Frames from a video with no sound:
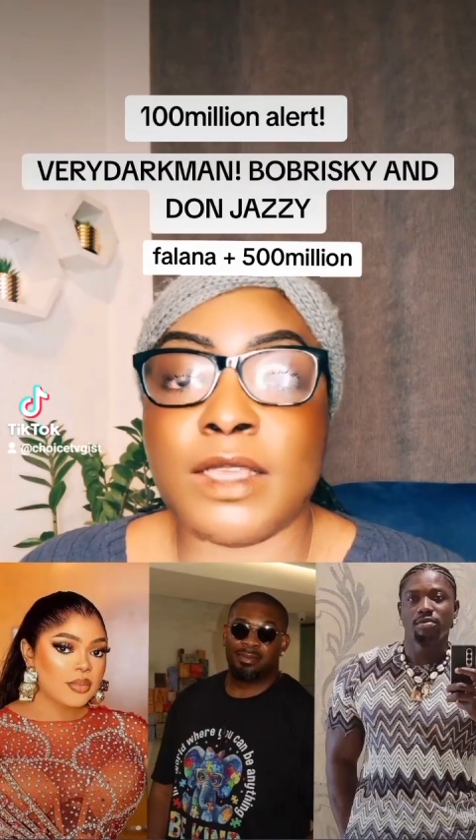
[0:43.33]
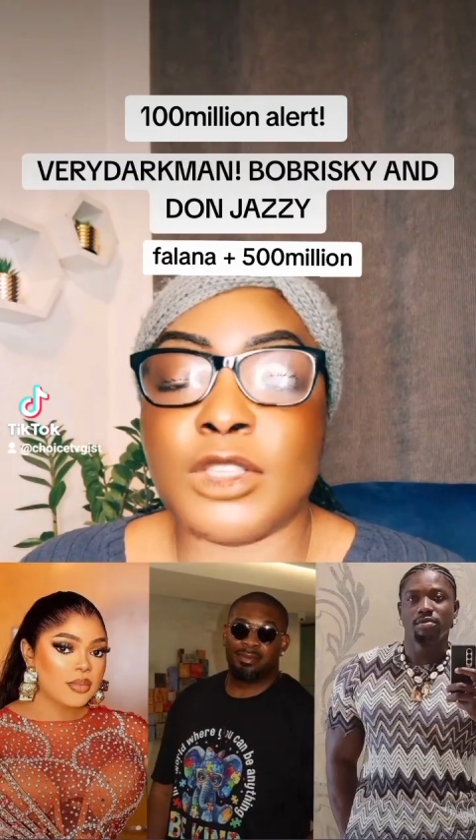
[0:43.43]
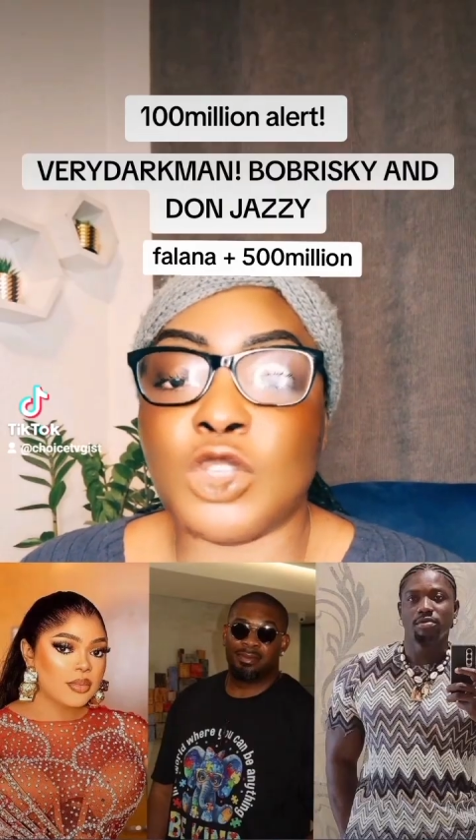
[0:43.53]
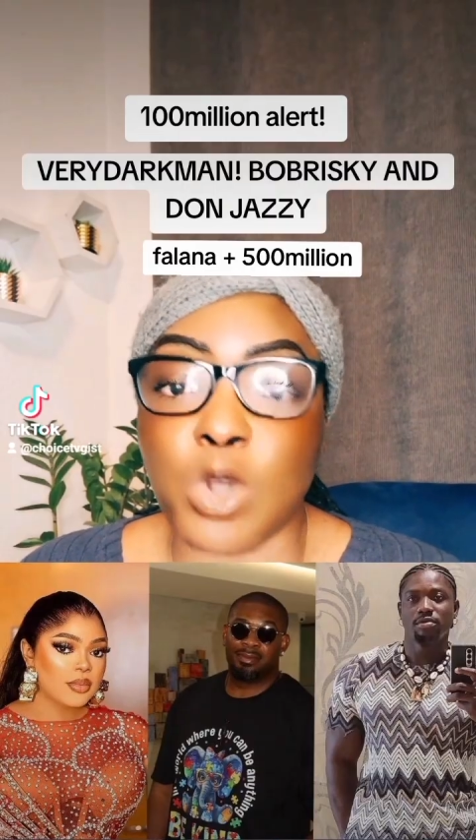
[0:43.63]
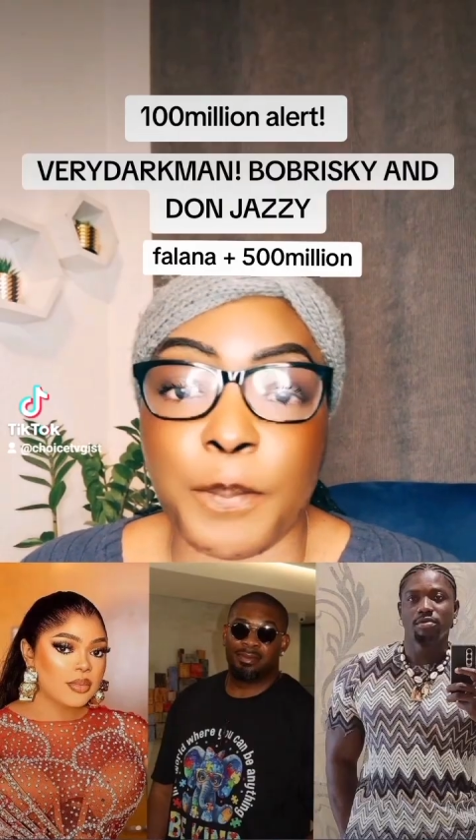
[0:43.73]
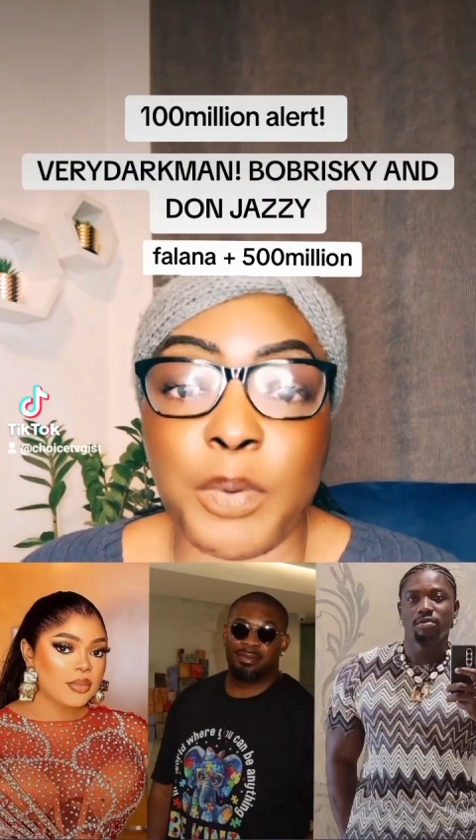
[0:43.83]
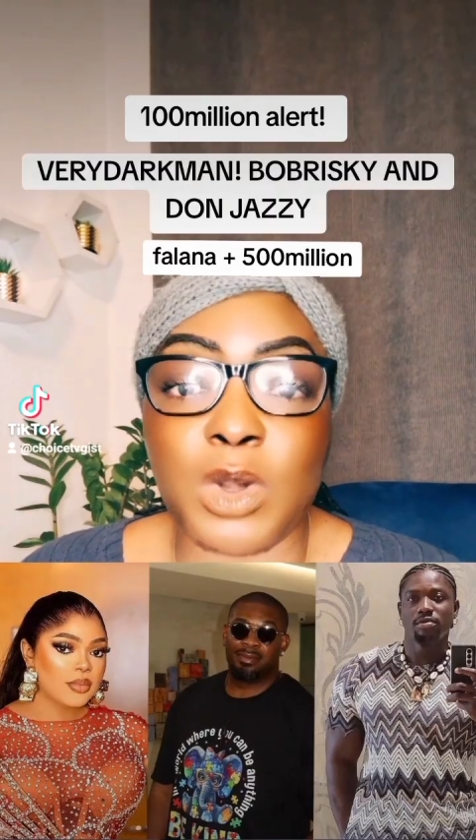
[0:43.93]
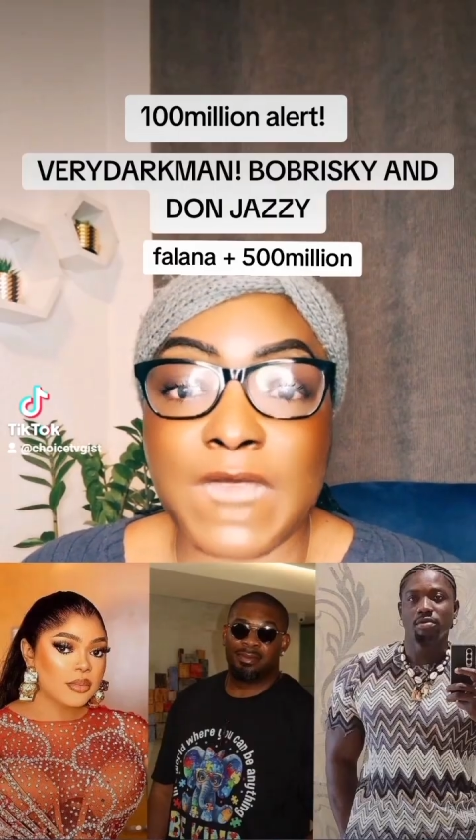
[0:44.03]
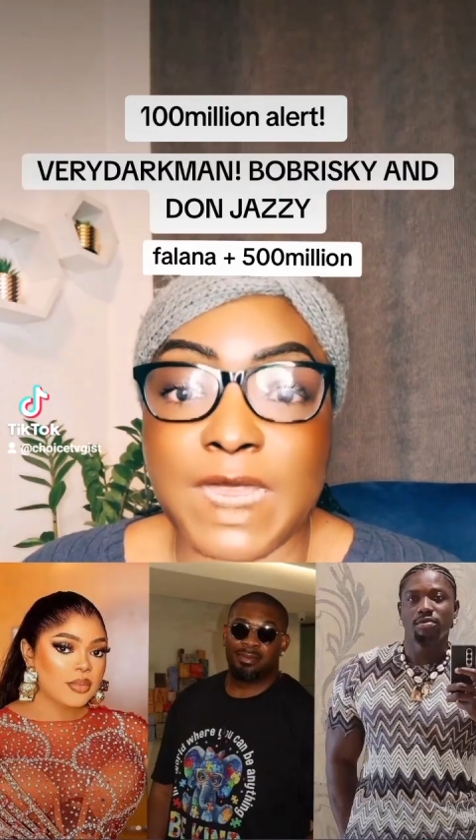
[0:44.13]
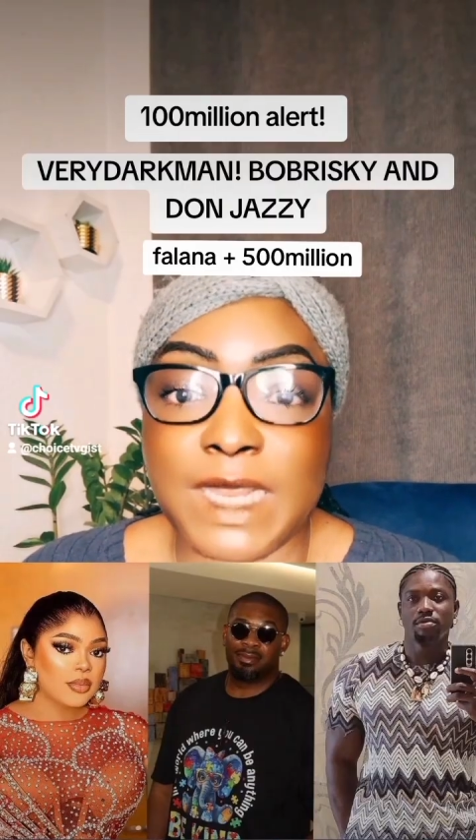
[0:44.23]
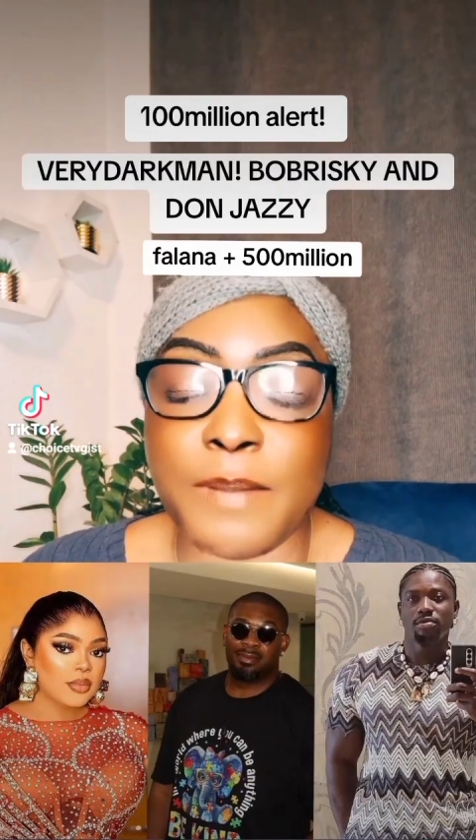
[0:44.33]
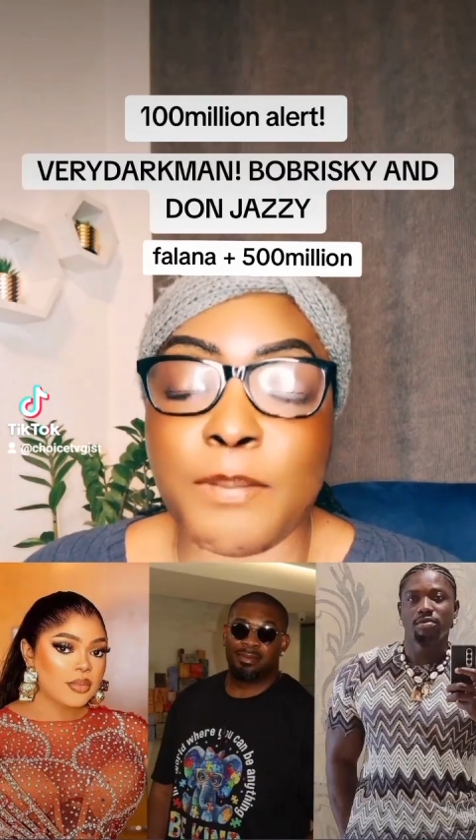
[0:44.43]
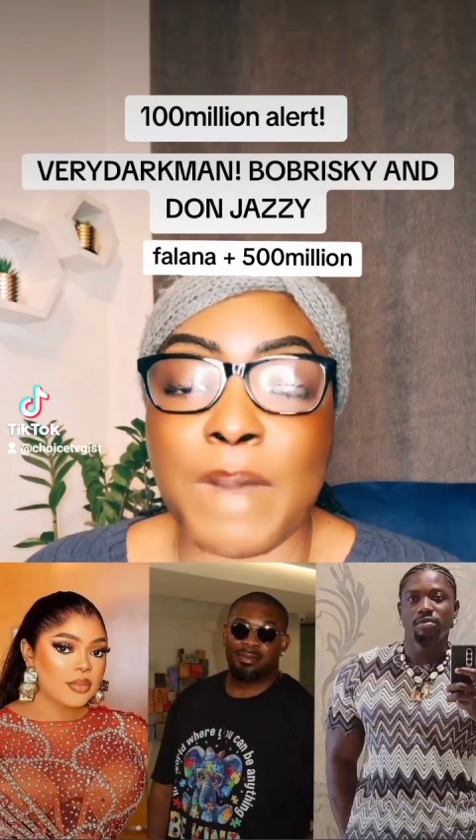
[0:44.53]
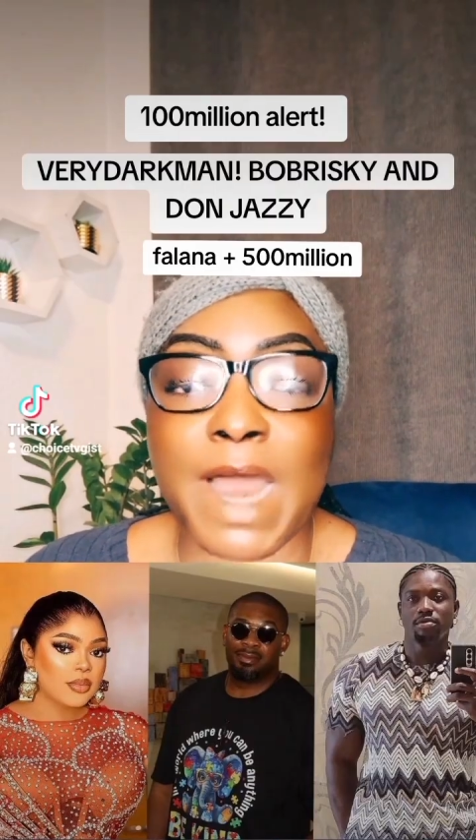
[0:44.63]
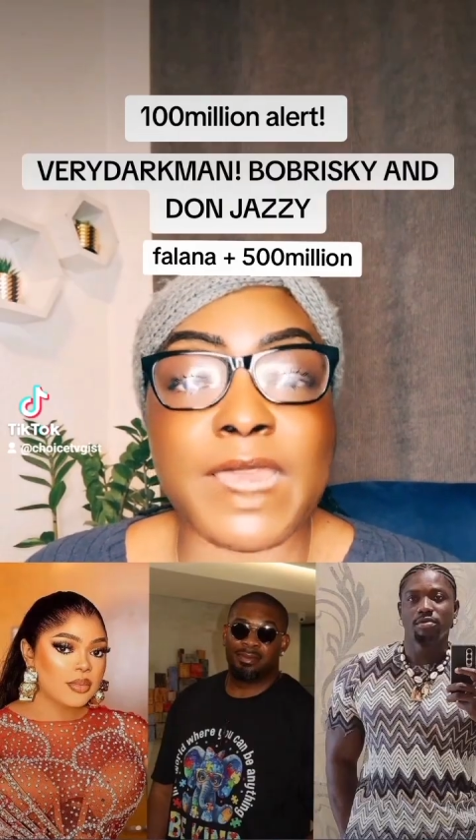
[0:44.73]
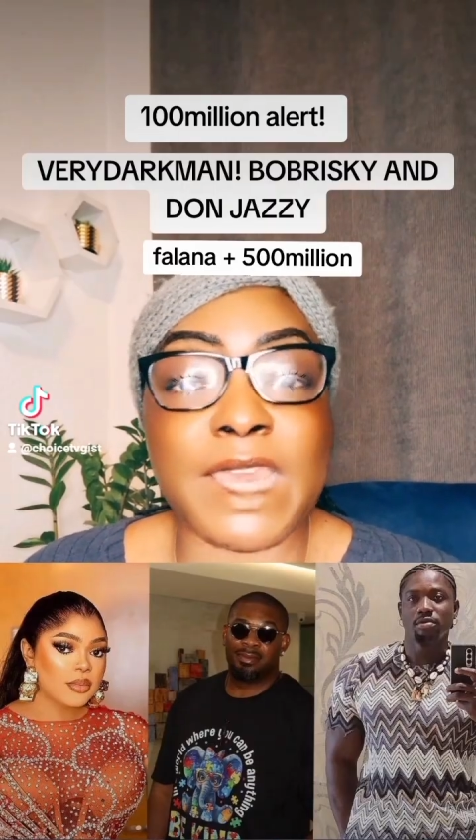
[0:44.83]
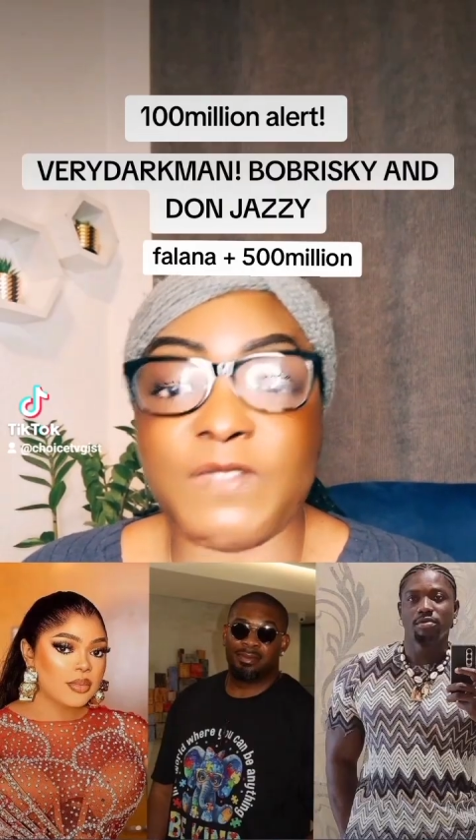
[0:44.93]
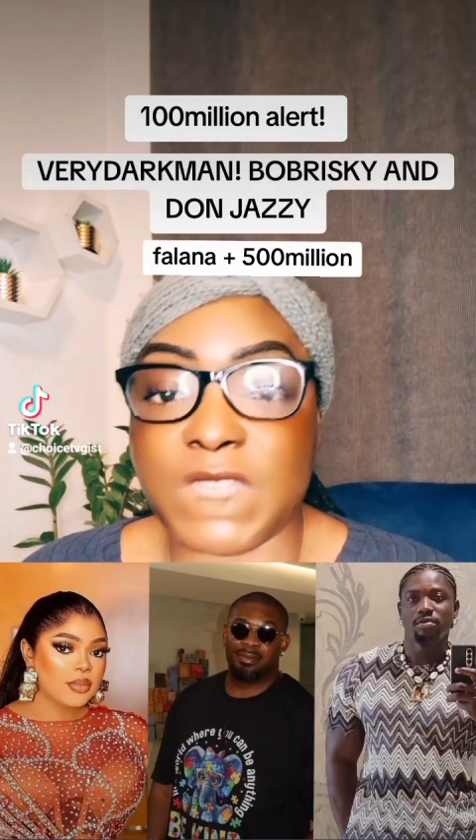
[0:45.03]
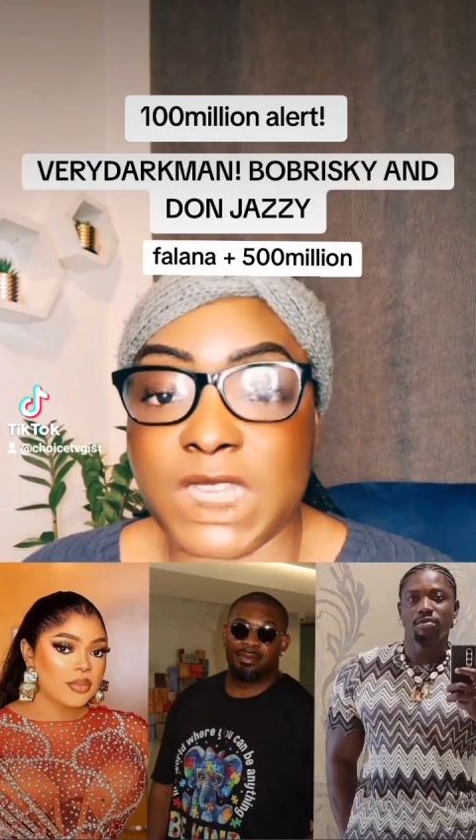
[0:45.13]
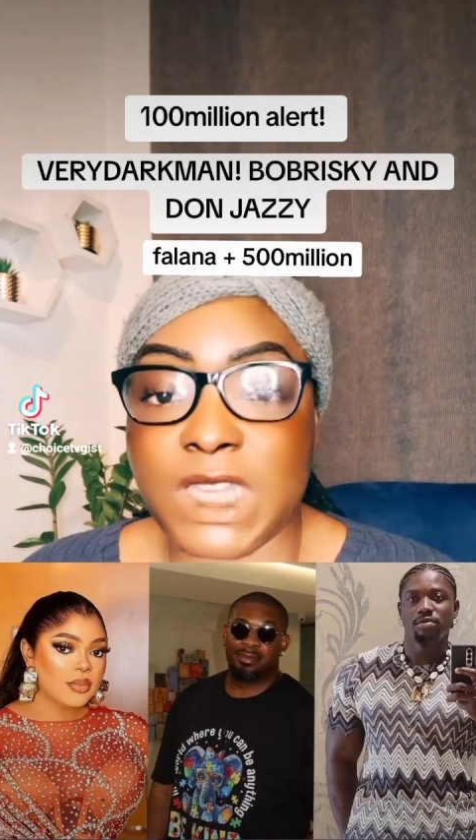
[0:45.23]
supported him by
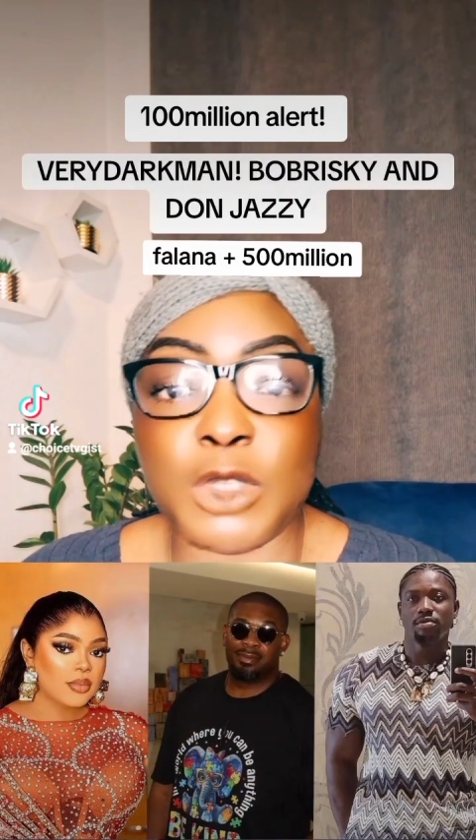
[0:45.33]
gifting